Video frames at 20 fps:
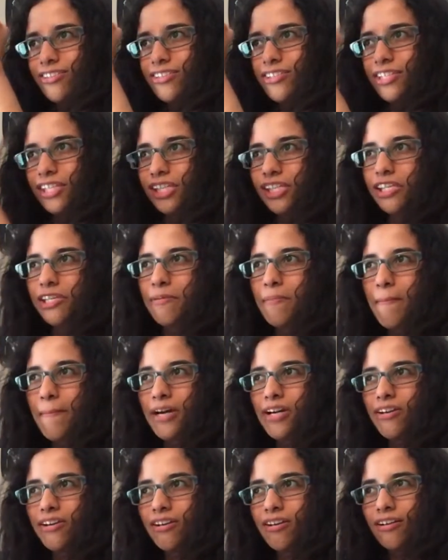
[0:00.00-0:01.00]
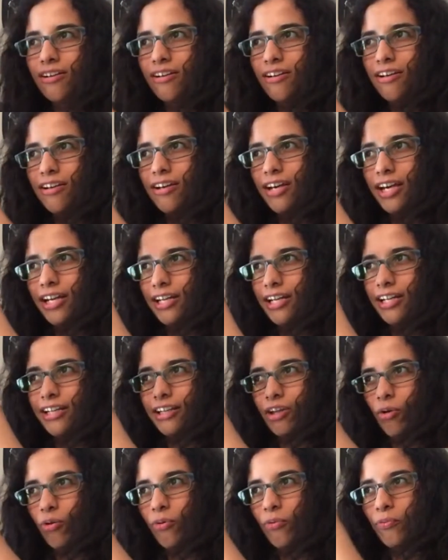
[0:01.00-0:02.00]
seam, and
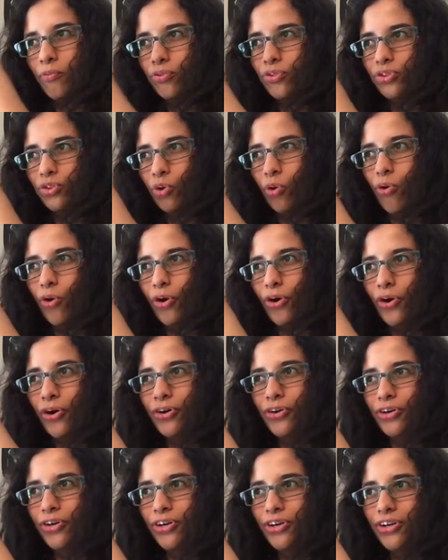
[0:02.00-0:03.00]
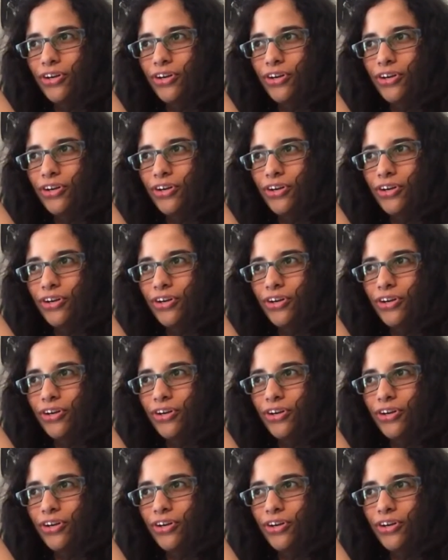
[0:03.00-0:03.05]
then door,